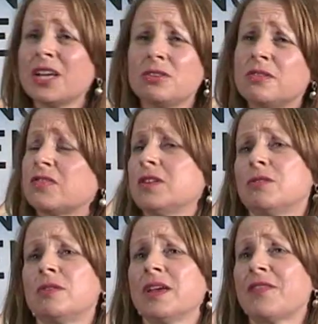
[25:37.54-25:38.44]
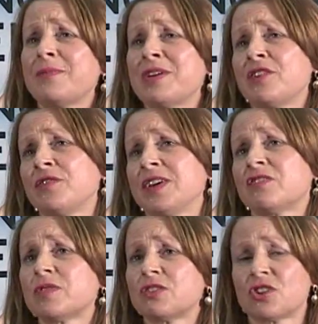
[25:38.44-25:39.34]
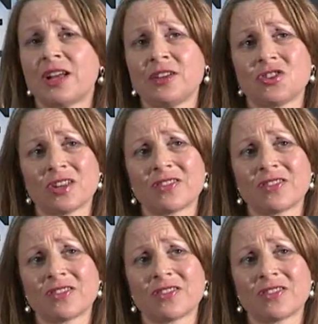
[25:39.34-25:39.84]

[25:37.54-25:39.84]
I use, if I'm ever faced with a challenging